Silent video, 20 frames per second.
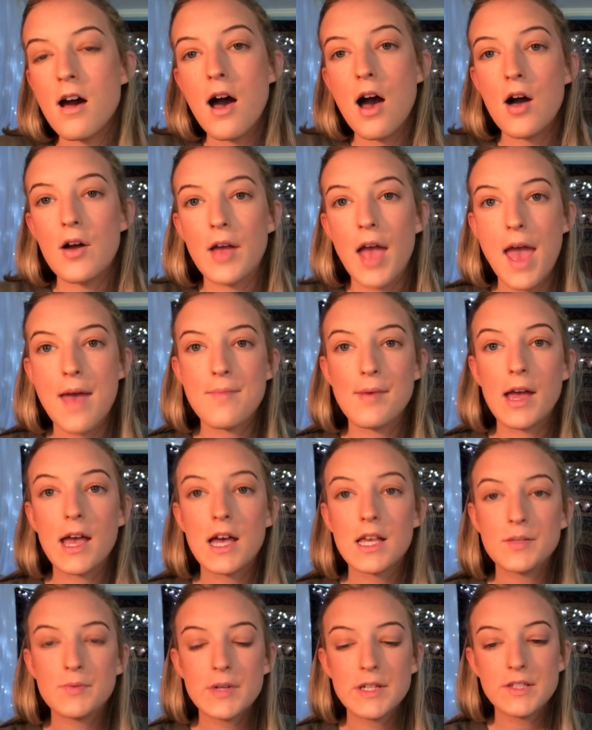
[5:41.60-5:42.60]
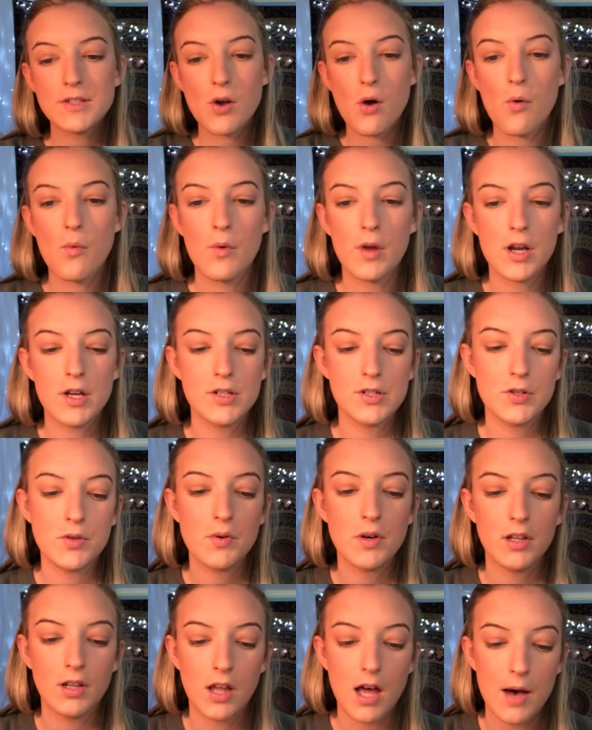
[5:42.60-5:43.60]
Okay, because we don't want to do
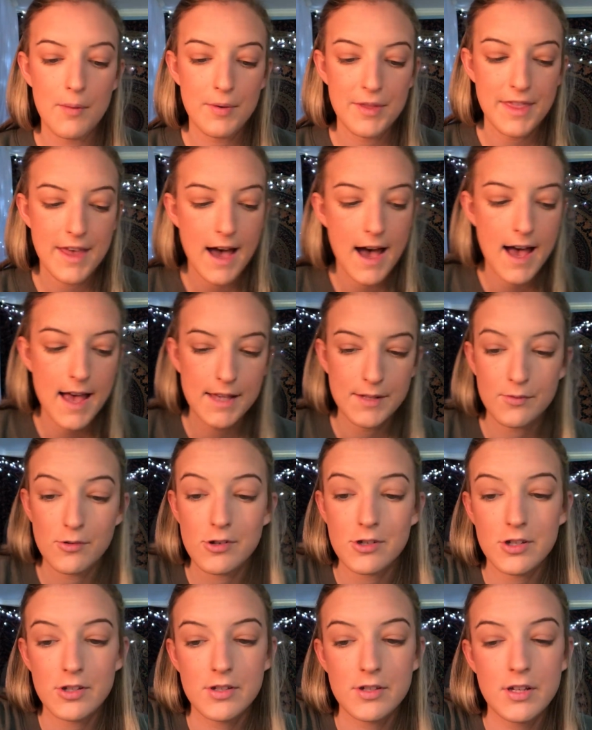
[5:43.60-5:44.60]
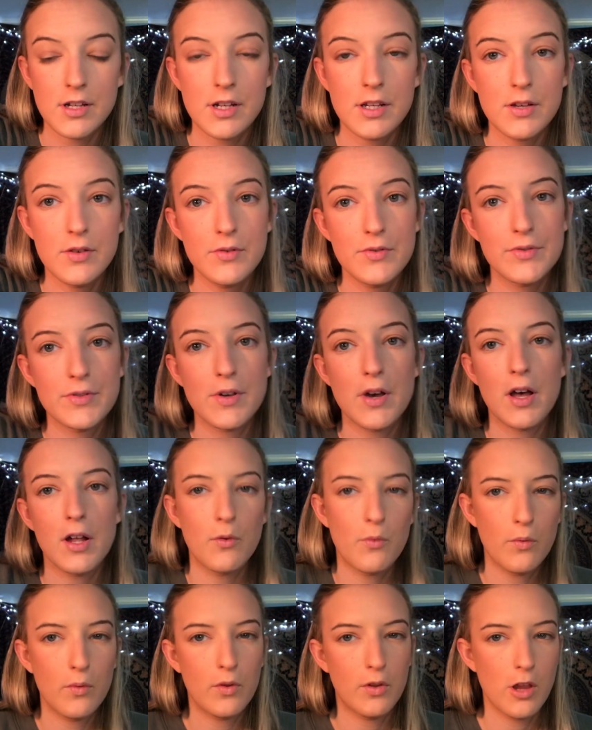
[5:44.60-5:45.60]
a lot with the eyes, we're just going to use
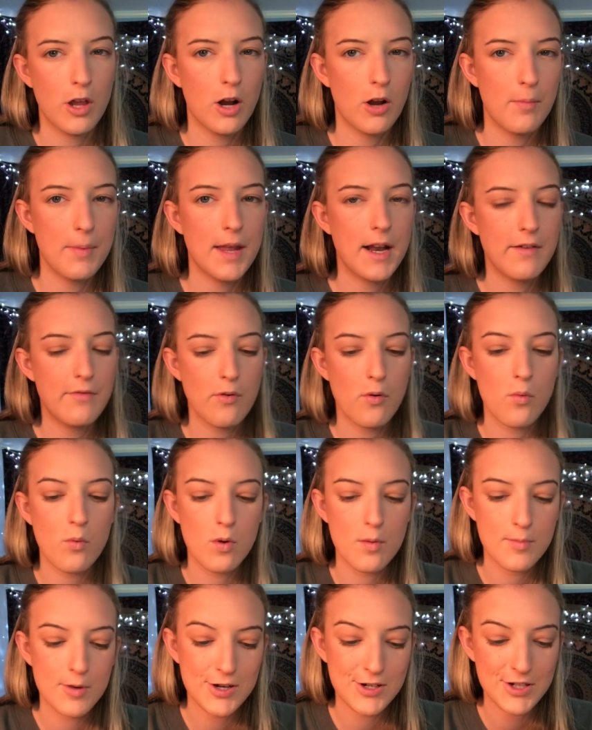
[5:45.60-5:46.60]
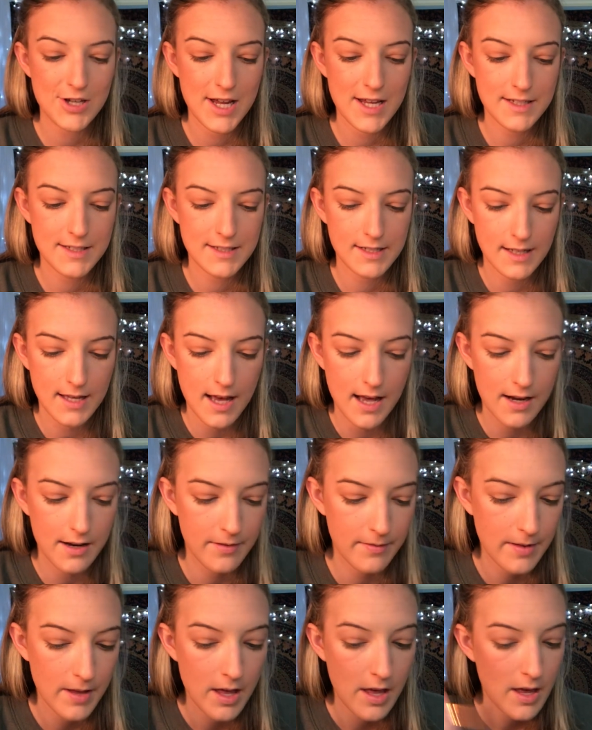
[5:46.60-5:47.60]
a little bit of a warmer shade to kind
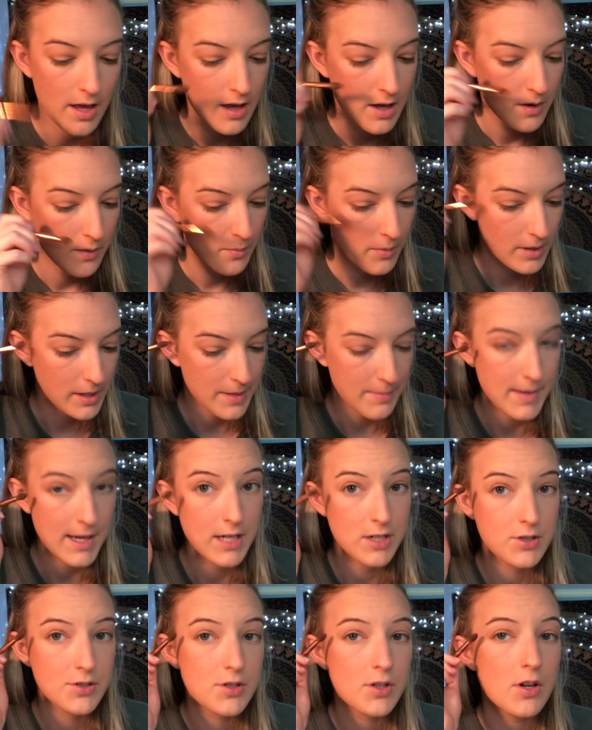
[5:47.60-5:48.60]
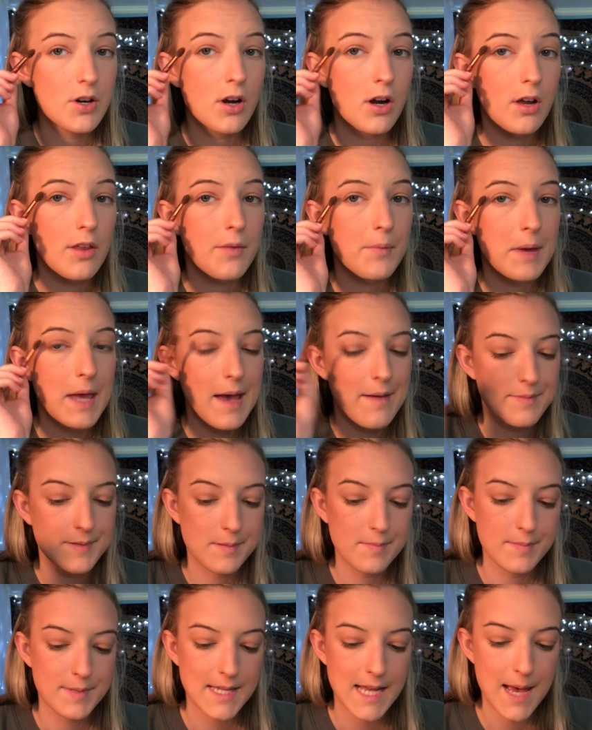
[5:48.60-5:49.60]
of really make sure that we have
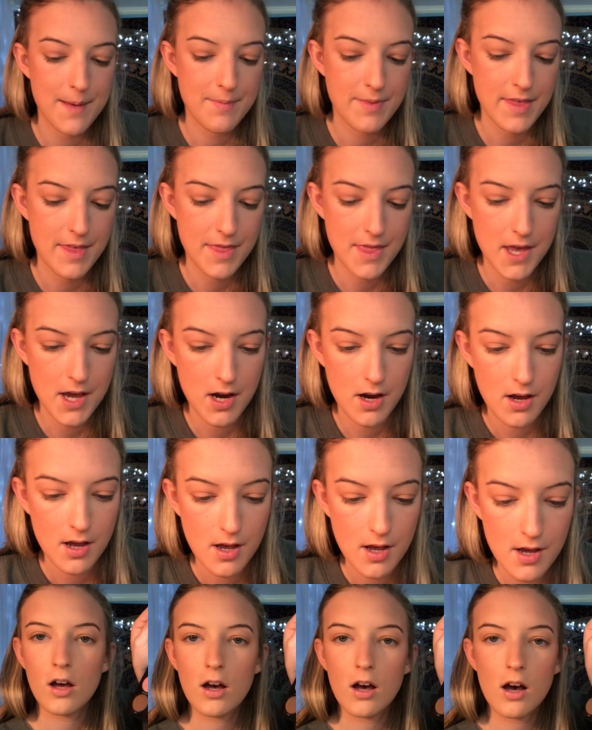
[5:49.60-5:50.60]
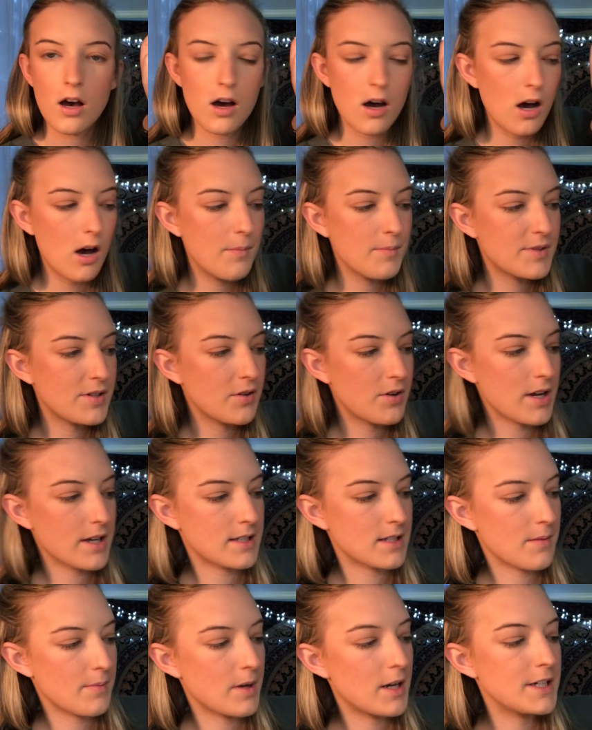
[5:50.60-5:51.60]
some depth in there. So
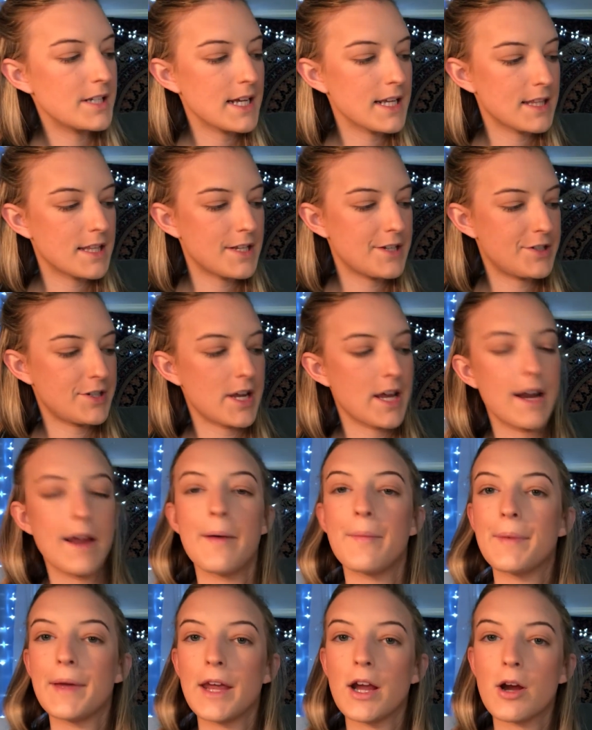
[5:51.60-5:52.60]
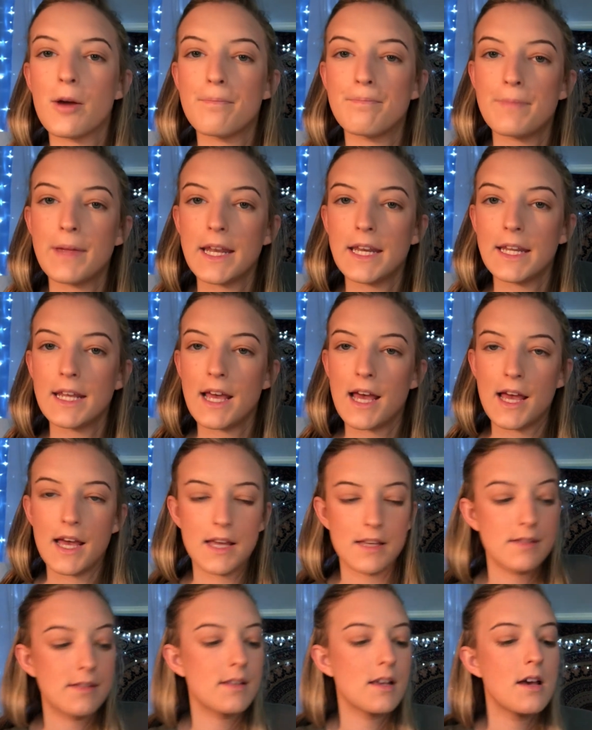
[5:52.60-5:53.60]
next I'm going to take this shade up here,
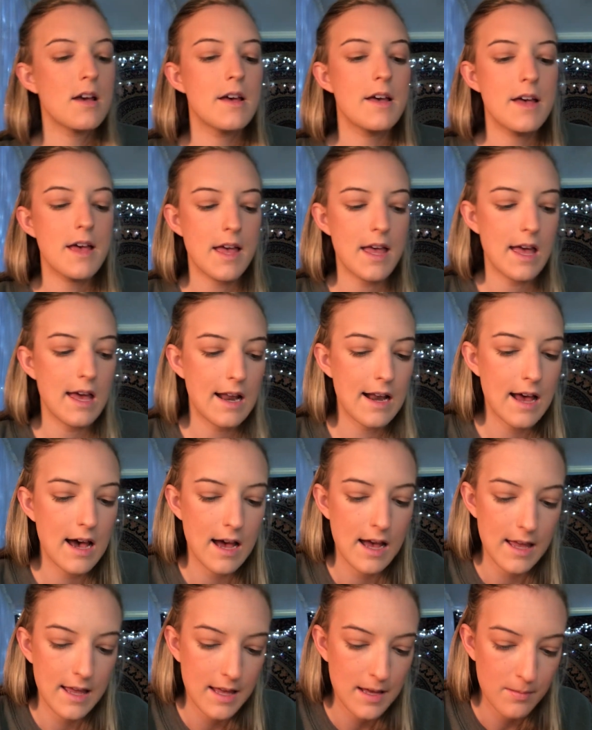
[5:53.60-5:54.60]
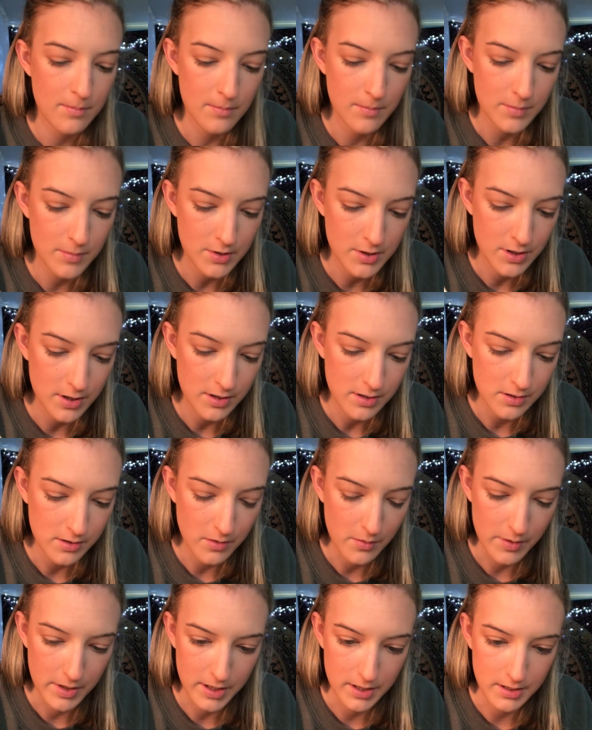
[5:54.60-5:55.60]
Beignets, and I am just
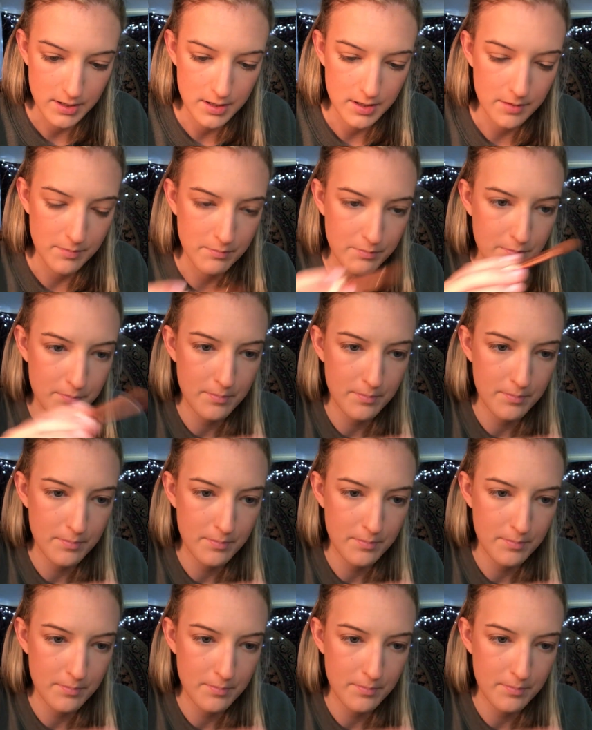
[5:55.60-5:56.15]
going to